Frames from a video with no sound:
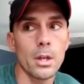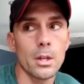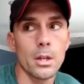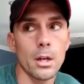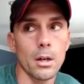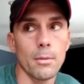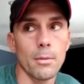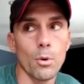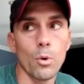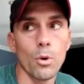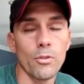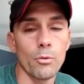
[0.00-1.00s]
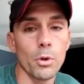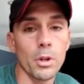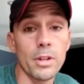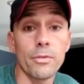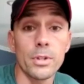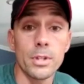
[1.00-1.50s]
or
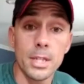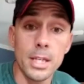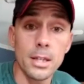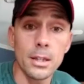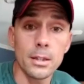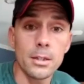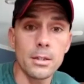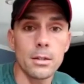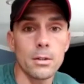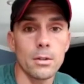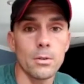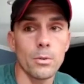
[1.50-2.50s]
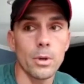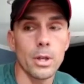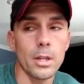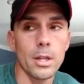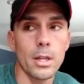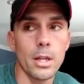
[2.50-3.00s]
really fatigued
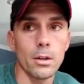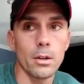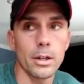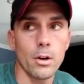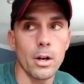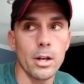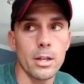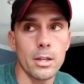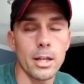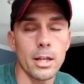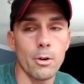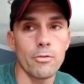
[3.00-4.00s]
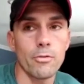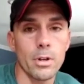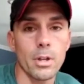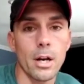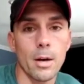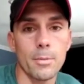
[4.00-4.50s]
when they're like, oh, I didn't think I would fail
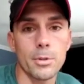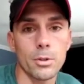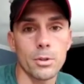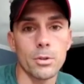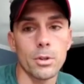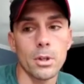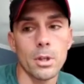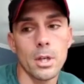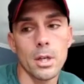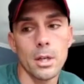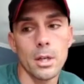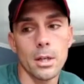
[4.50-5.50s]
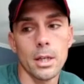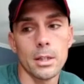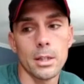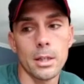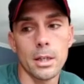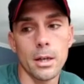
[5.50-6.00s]
that obstacle.
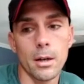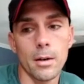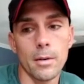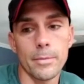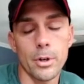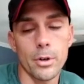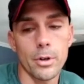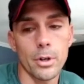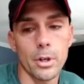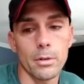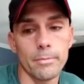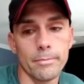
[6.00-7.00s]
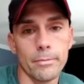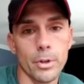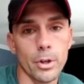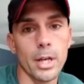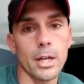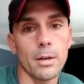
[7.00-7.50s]
And then, you're gonna
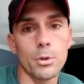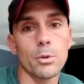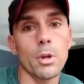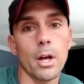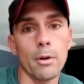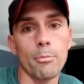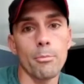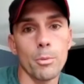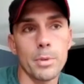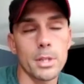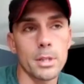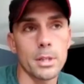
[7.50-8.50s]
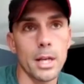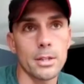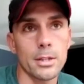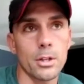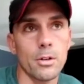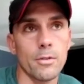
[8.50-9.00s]
end up doing a lot of burpees, and
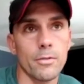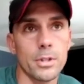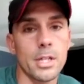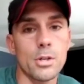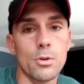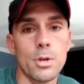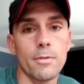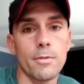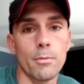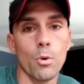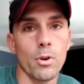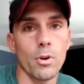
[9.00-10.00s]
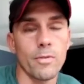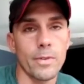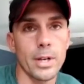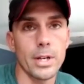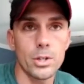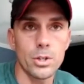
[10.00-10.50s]
that's gonna fatigue you even more to
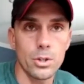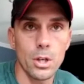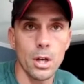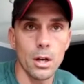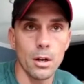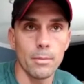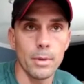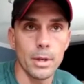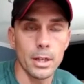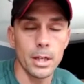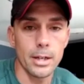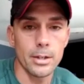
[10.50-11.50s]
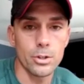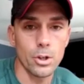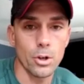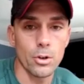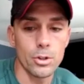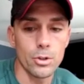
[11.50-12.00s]
finish, and kind of
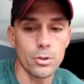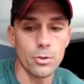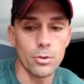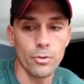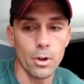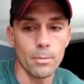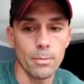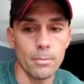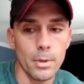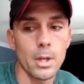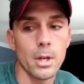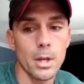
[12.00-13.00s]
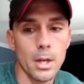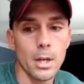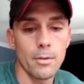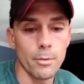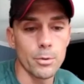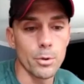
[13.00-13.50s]
discourage you
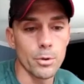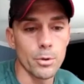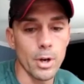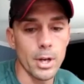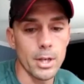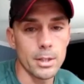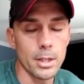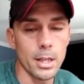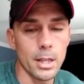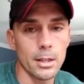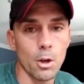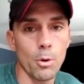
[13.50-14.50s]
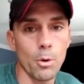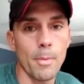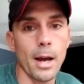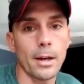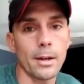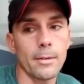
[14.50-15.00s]
from doing the race. And then lower back.